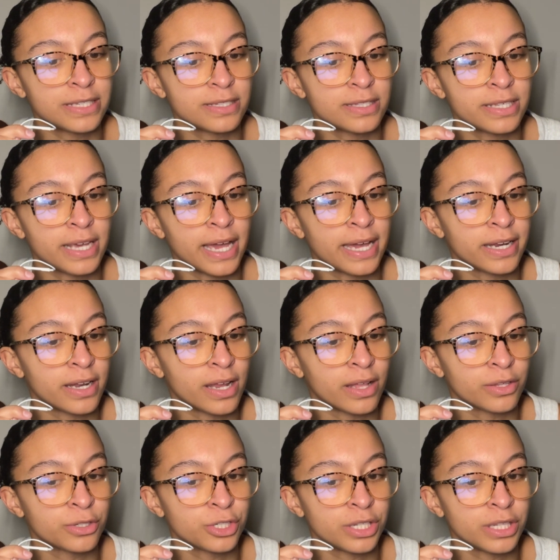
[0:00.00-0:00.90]
the
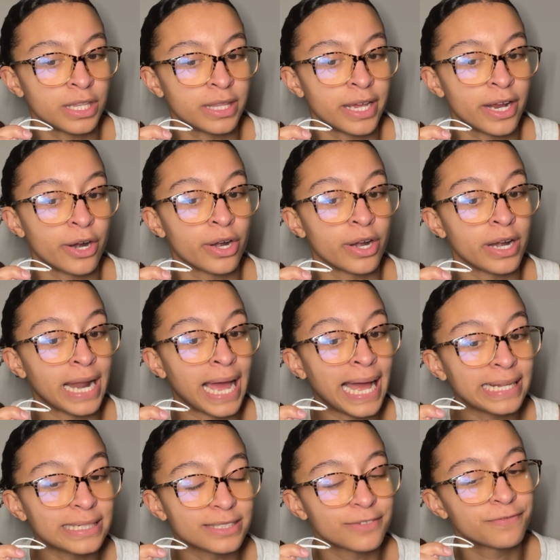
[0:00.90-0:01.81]
ideology that they are
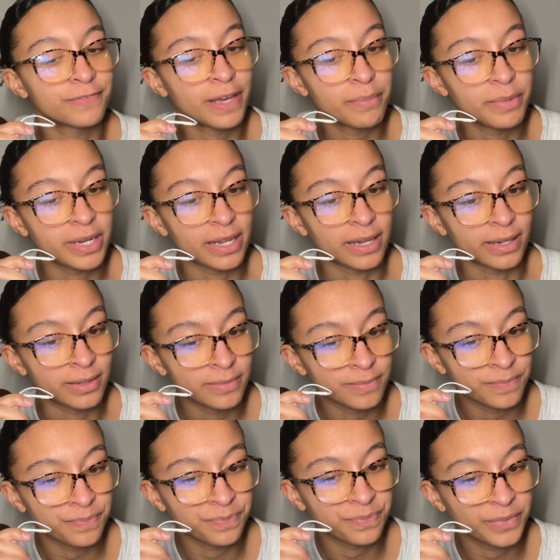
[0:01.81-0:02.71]
not feminine
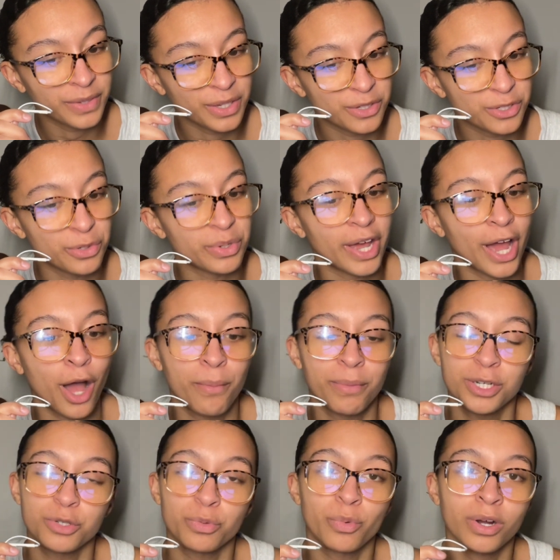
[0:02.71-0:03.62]
due to how
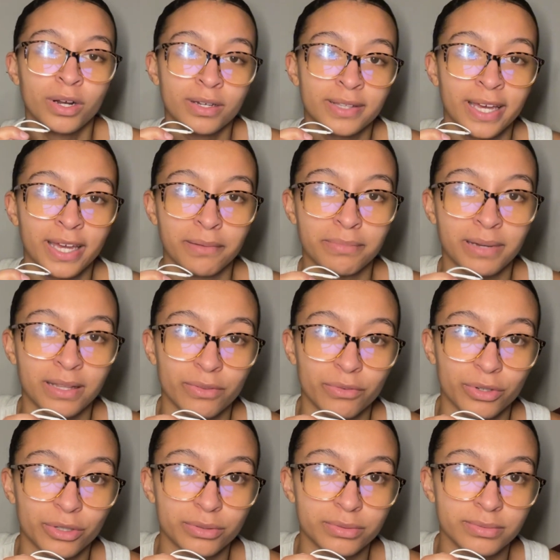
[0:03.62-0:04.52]
much work they had been
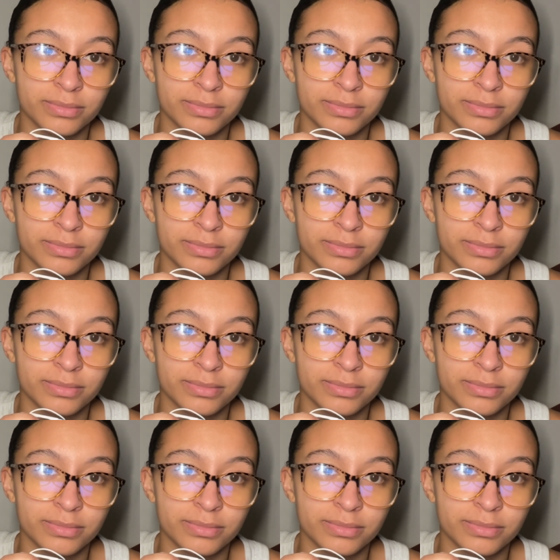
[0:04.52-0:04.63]
through.